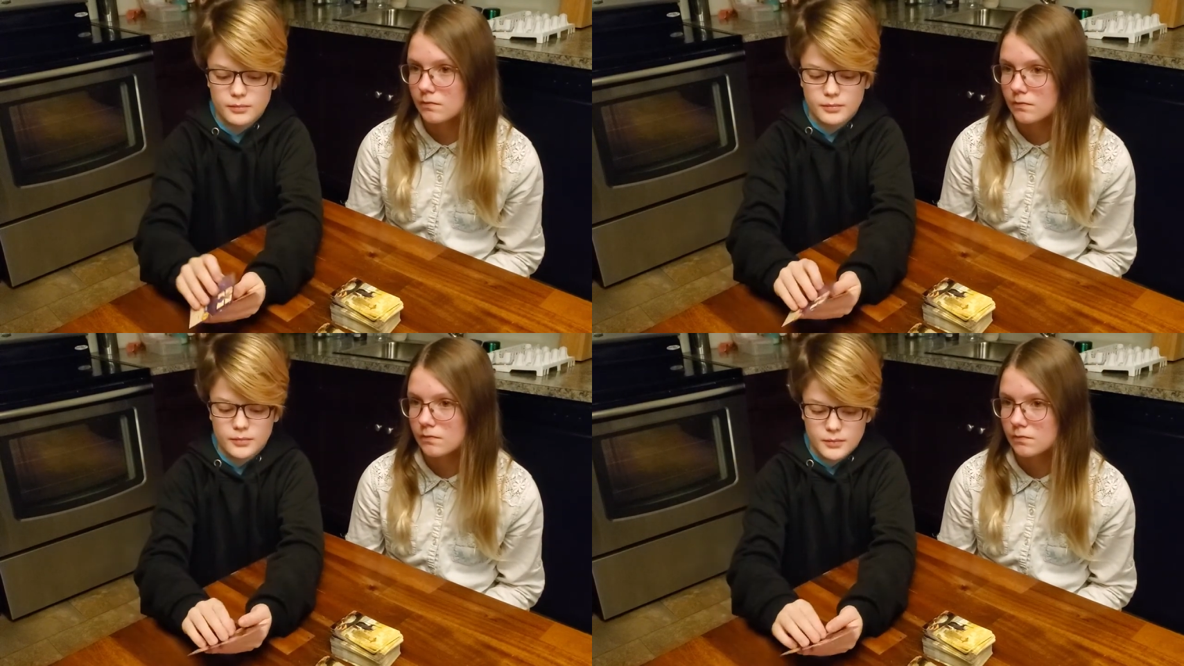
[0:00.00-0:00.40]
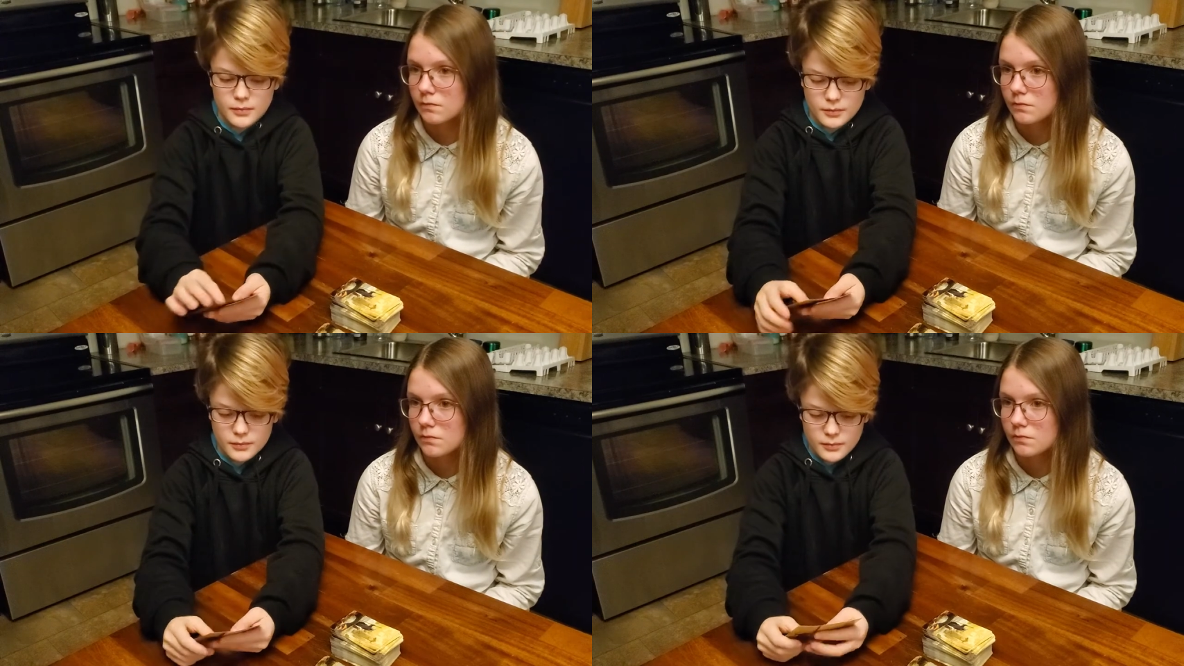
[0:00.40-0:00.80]

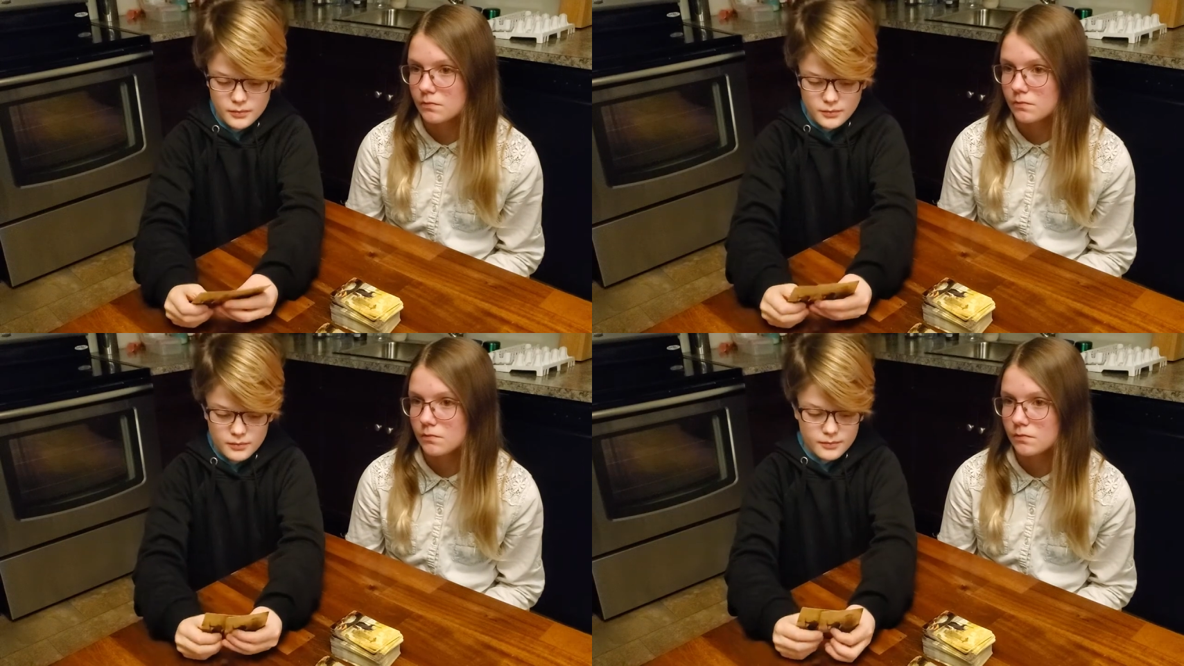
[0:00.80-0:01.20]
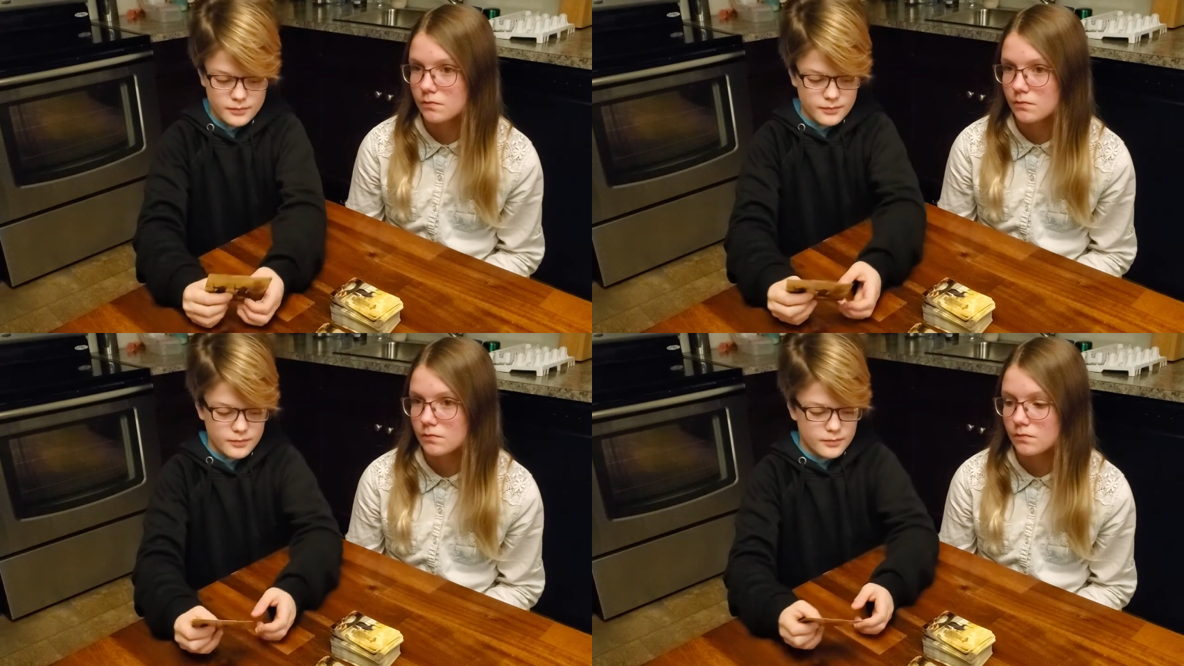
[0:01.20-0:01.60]

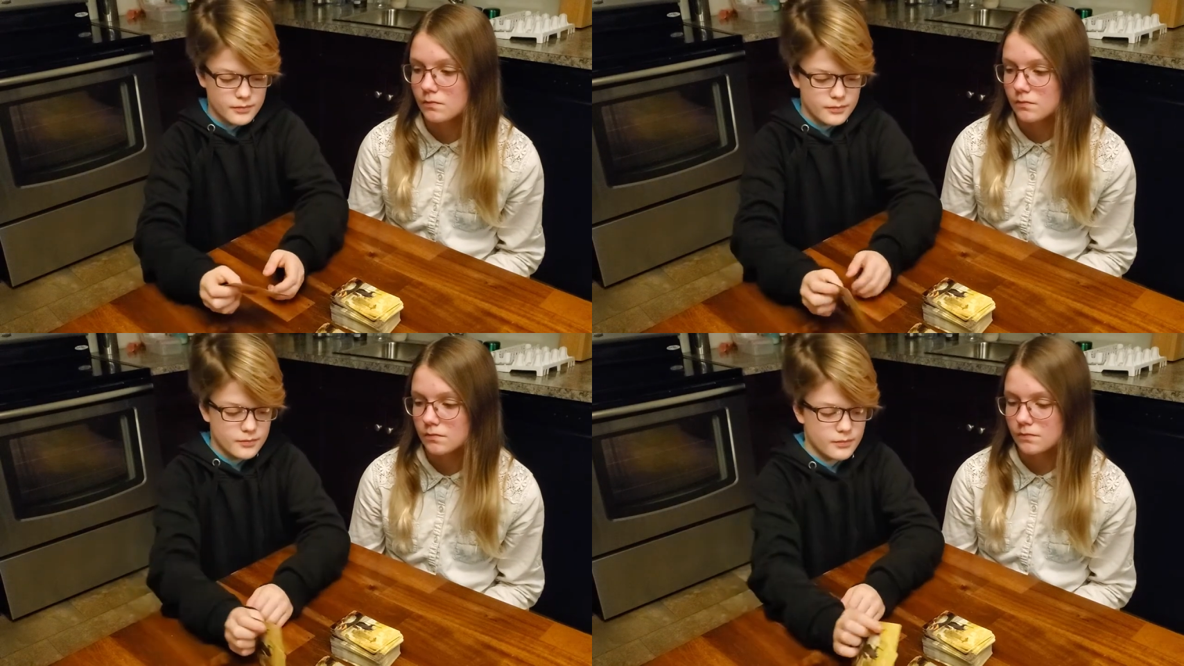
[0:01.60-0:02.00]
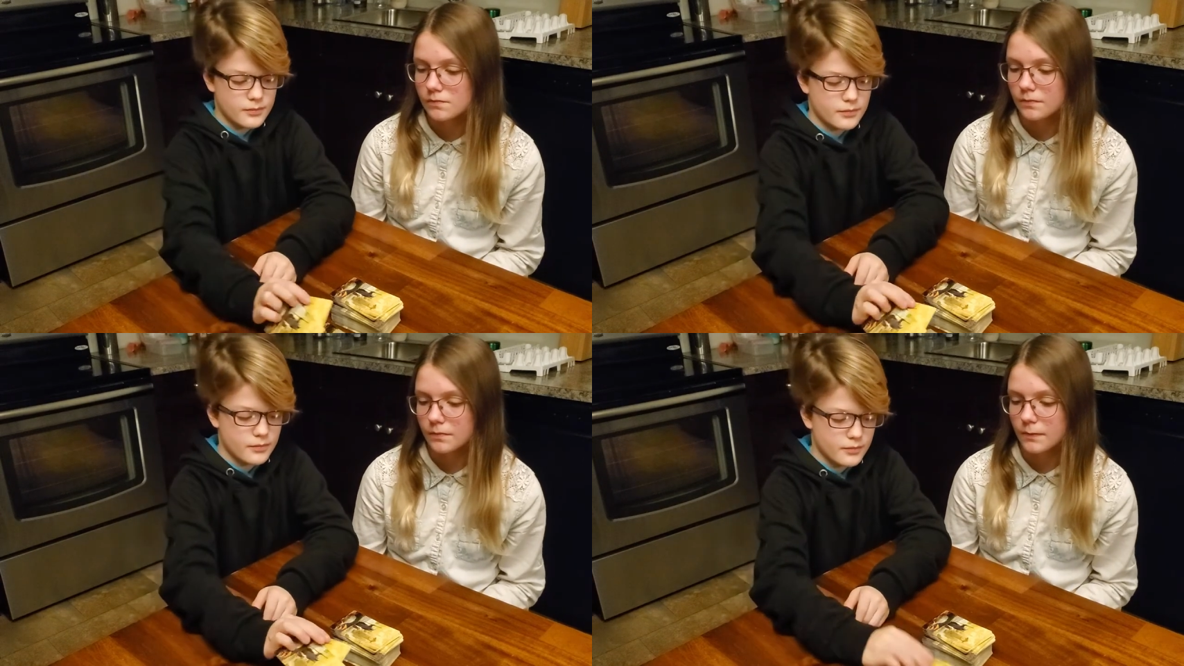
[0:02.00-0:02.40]

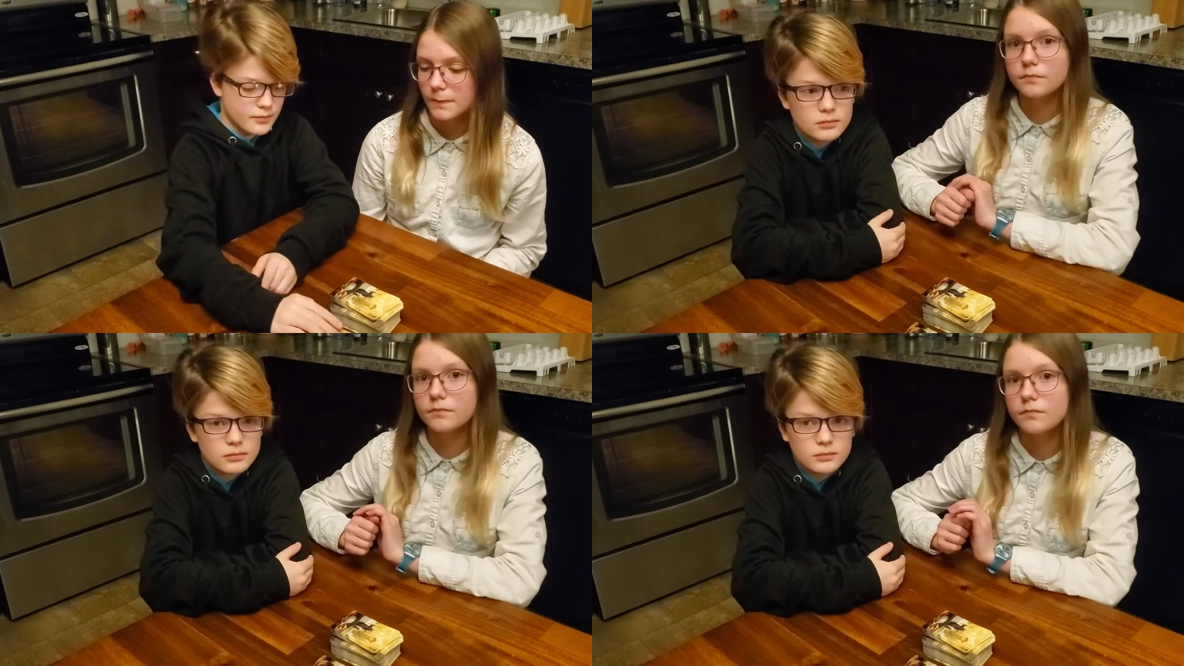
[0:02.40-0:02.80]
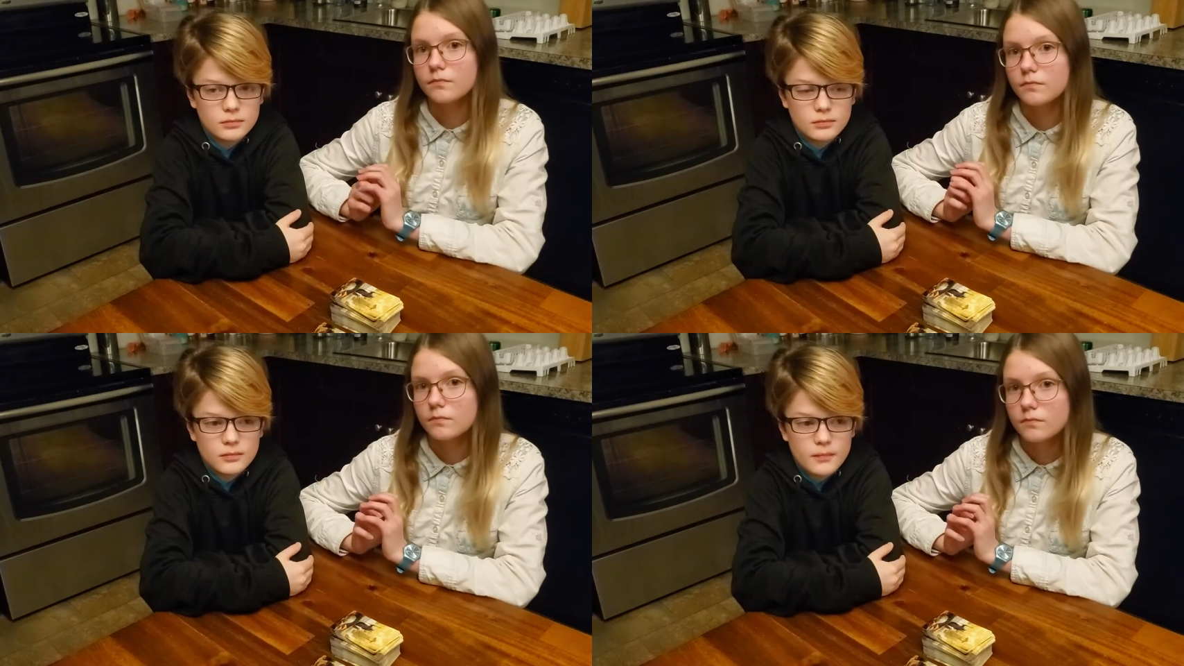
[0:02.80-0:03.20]

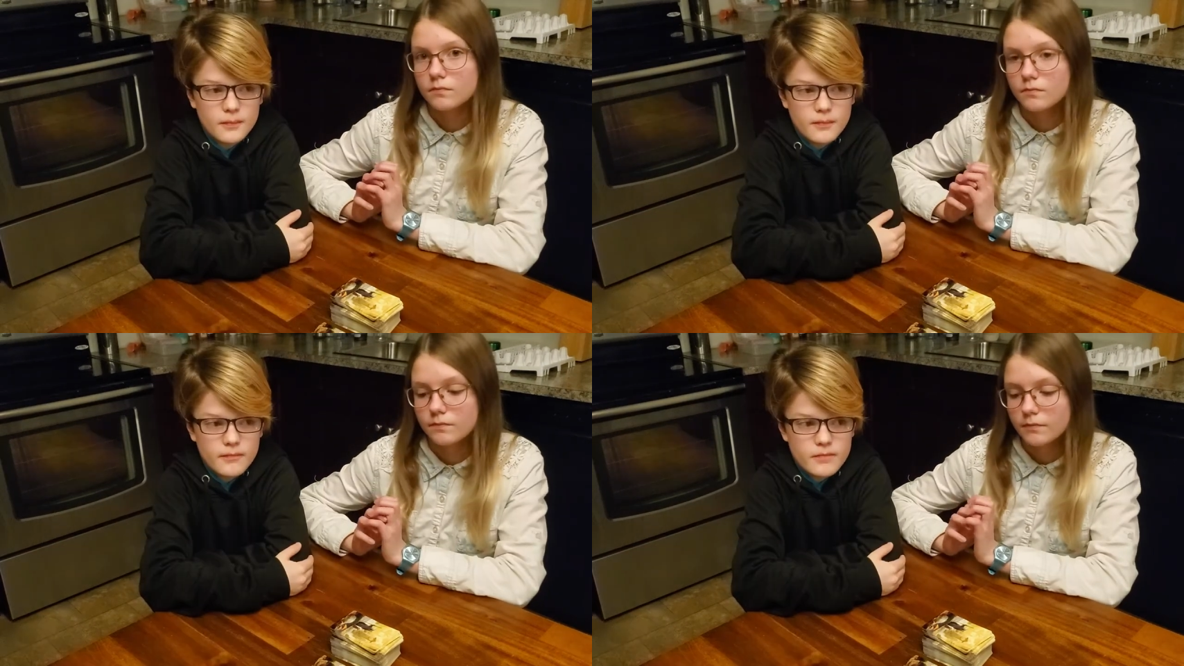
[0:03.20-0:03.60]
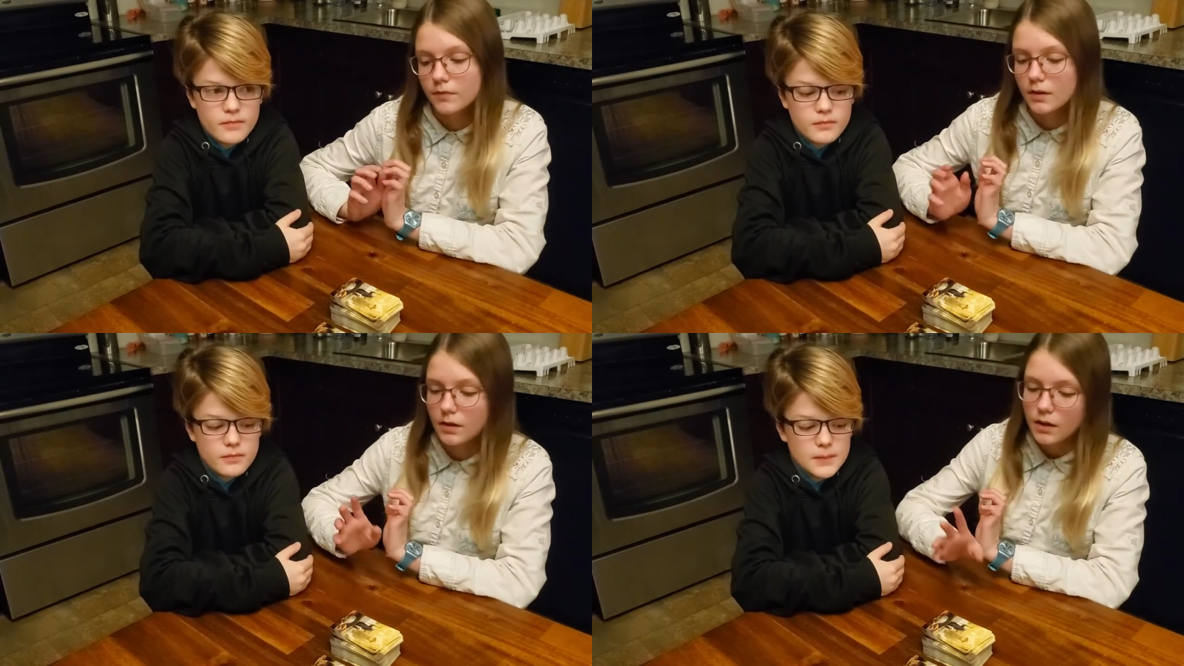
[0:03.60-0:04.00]

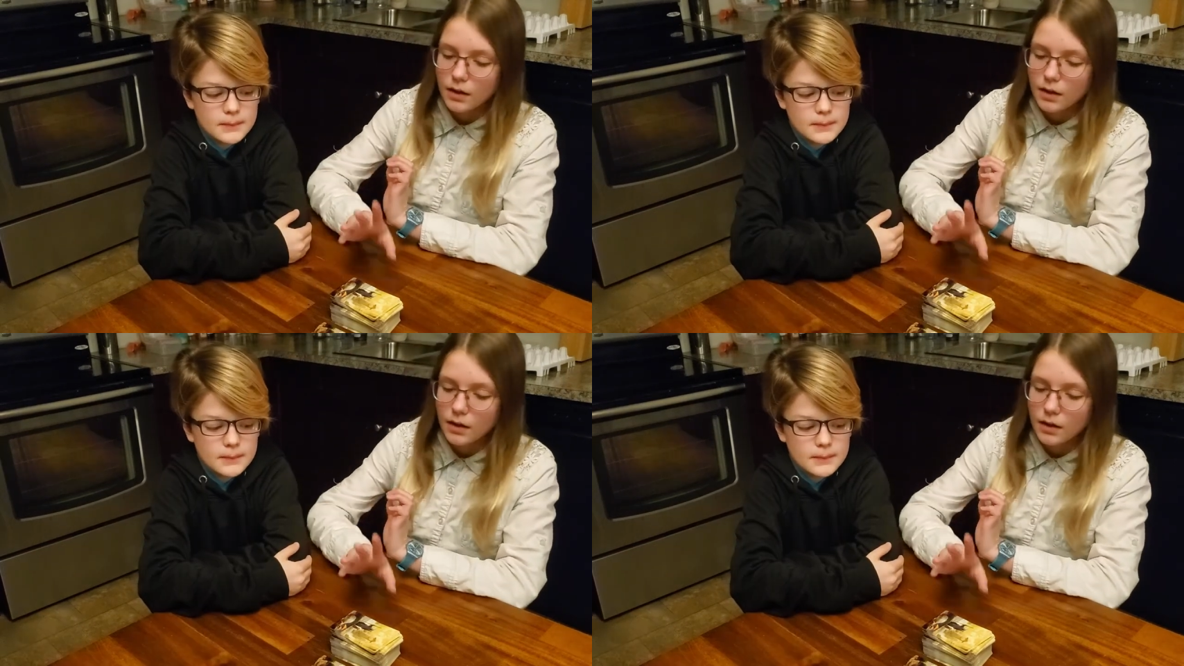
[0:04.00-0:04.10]
Nobody speaks.